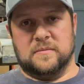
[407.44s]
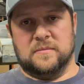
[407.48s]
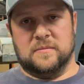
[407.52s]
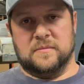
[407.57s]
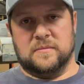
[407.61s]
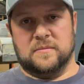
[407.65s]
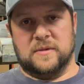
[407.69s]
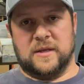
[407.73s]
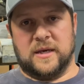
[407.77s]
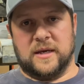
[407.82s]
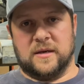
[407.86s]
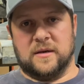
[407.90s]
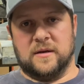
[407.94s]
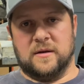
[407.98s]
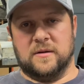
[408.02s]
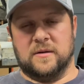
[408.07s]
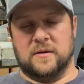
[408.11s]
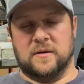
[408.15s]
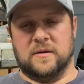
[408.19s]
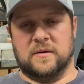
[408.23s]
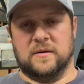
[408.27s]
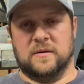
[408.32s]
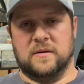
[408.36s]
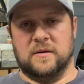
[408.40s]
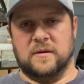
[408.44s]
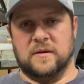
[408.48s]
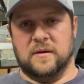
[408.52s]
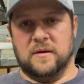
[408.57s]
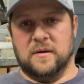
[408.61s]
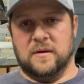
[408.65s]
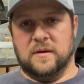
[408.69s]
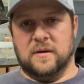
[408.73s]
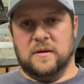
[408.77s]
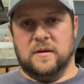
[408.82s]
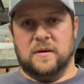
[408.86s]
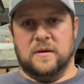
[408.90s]
That color.
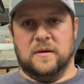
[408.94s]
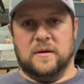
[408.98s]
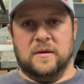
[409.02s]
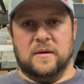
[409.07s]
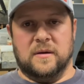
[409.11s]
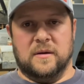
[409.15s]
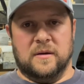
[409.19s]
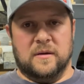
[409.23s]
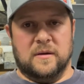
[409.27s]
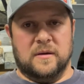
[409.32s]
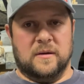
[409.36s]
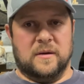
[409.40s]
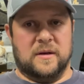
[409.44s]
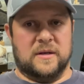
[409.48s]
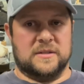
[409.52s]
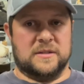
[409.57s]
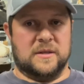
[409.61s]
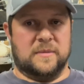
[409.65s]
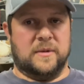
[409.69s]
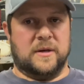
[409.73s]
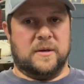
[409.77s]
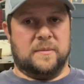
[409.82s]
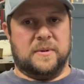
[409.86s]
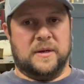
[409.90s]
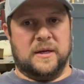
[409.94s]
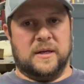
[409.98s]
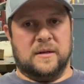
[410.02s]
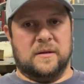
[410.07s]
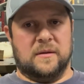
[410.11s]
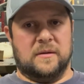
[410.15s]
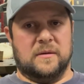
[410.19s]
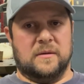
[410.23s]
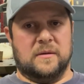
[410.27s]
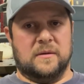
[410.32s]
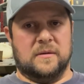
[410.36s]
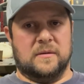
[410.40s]
I was thinking about getting
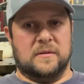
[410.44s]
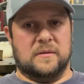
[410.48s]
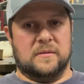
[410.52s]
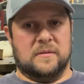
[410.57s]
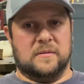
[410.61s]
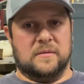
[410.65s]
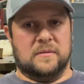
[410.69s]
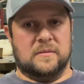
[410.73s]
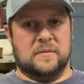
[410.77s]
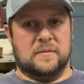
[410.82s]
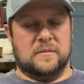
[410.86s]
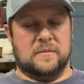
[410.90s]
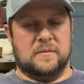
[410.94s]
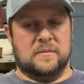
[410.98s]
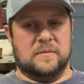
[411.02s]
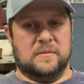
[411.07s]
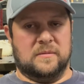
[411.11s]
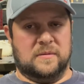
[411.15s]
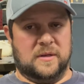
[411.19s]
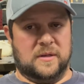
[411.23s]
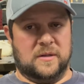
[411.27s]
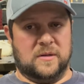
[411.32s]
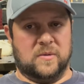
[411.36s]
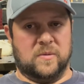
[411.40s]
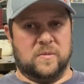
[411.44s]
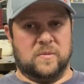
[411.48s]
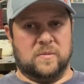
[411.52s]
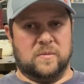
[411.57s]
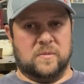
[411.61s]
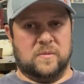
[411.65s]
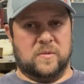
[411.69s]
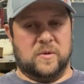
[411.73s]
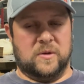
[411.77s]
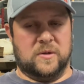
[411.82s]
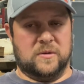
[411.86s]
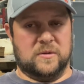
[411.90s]
the
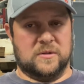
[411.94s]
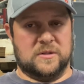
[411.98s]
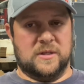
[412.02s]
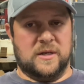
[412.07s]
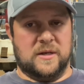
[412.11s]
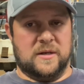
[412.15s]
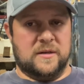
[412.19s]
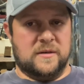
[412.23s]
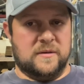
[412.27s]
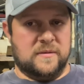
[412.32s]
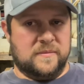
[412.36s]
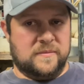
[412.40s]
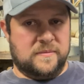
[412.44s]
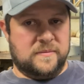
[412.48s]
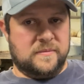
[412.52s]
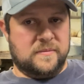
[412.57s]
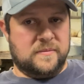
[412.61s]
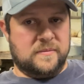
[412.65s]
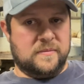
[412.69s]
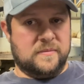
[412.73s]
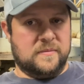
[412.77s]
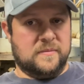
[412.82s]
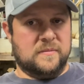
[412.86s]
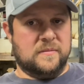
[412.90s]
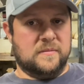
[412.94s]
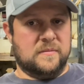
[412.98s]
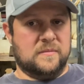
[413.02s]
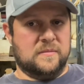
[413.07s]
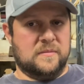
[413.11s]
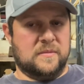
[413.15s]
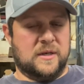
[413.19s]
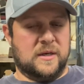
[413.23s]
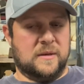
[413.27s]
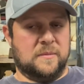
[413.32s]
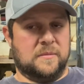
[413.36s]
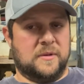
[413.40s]
wheels done,
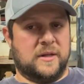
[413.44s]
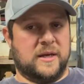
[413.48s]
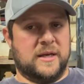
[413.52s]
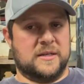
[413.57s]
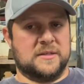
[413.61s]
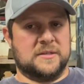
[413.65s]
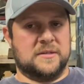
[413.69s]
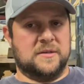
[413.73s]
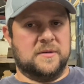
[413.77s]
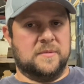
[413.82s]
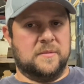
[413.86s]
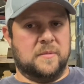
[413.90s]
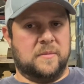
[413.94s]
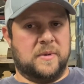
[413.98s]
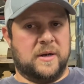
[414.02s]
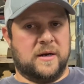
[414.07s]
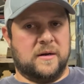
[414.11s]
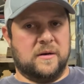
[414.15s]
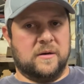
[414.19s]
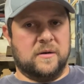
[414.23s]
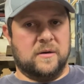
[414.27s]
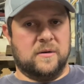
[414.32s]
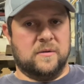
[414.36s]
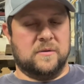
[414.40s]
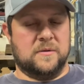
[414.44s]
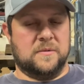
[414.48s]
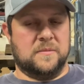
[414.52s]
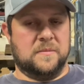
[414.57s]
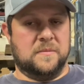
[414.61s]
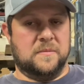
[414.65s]
like blasting them and powder coating them.